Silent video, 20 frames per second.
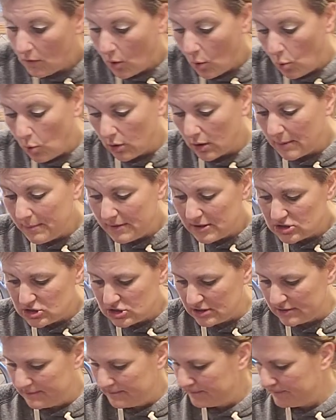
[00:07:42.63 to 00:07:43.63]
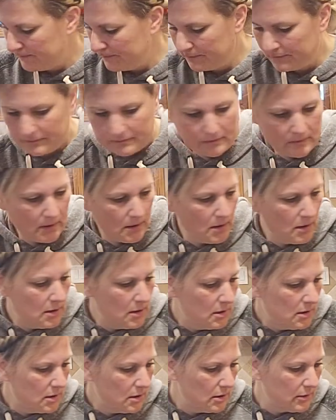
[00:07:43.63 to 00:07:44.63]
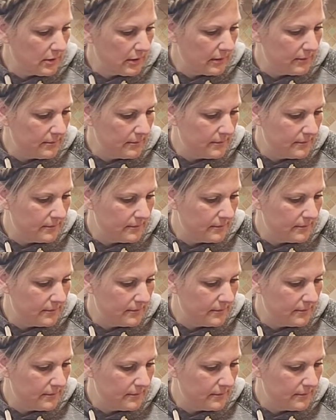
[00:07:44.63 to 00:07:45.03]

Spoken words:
Or I pitch it. Okay.